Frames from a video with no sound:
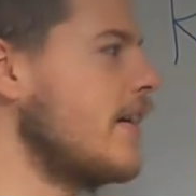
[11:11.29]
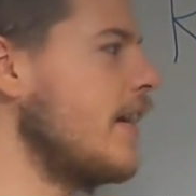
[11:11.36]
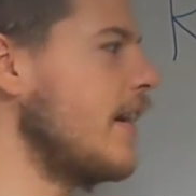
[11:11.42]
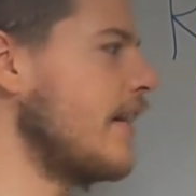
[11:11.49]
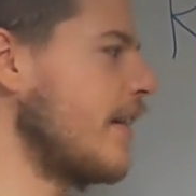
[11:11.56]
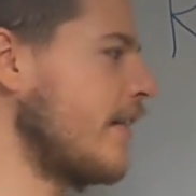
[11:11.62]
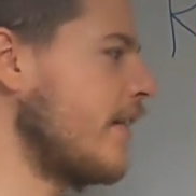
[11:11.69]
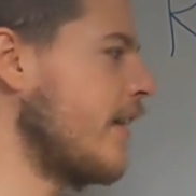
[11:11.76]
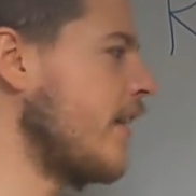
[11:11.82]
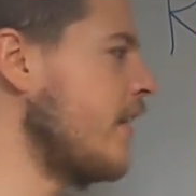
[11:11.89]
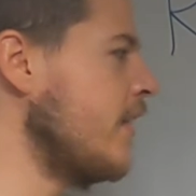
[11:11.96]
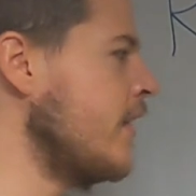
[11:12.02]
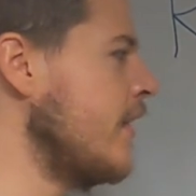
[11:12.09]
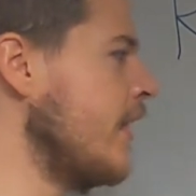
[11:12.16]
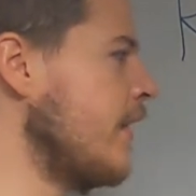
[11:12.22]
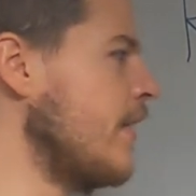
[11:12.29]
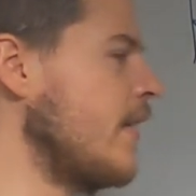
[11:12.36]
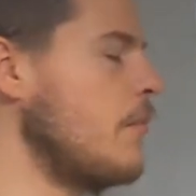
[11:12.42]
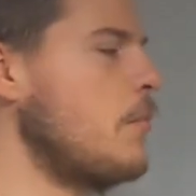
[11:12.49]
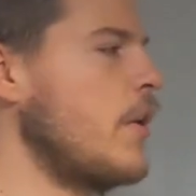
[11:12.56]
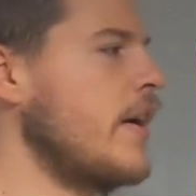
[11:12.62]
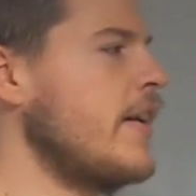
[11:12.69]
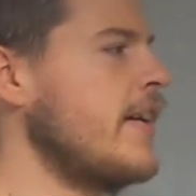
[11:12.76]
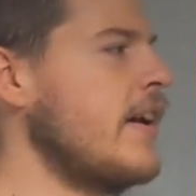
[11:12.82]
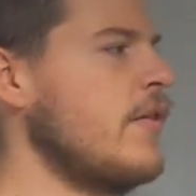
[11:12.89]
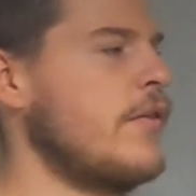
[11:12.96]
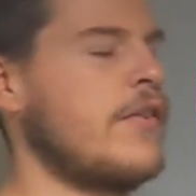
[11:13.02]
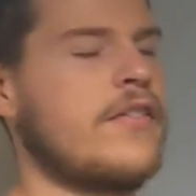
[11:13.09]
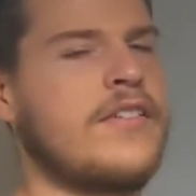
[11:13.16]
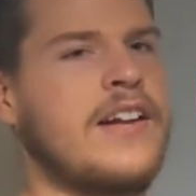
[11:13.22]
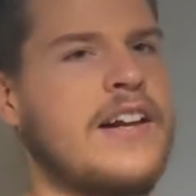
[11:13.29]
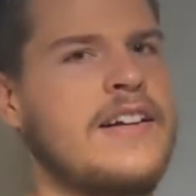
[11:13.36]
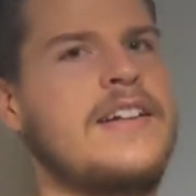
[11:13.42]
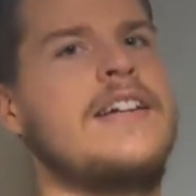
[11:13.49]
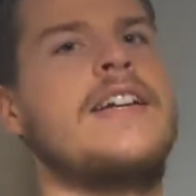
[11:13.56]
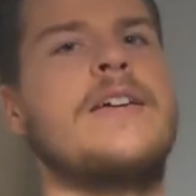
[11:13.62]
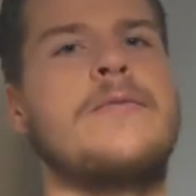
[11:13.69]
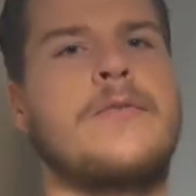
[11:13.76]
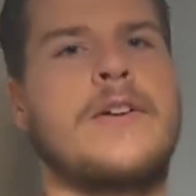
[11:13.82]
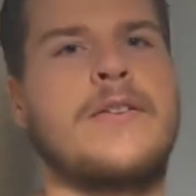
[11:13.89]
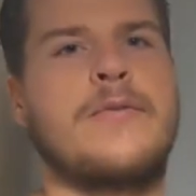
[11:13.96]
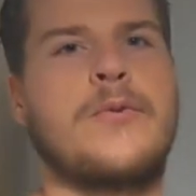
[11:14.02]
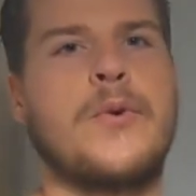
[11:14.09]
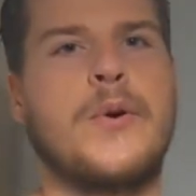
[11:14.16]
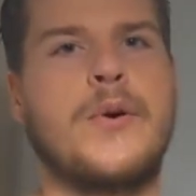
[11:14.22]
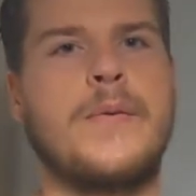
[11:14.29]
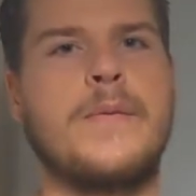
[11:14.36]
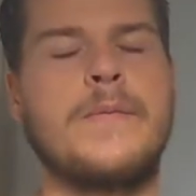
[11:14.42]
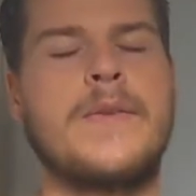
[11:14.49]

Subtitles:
like I said, the breakdowns are slightly different for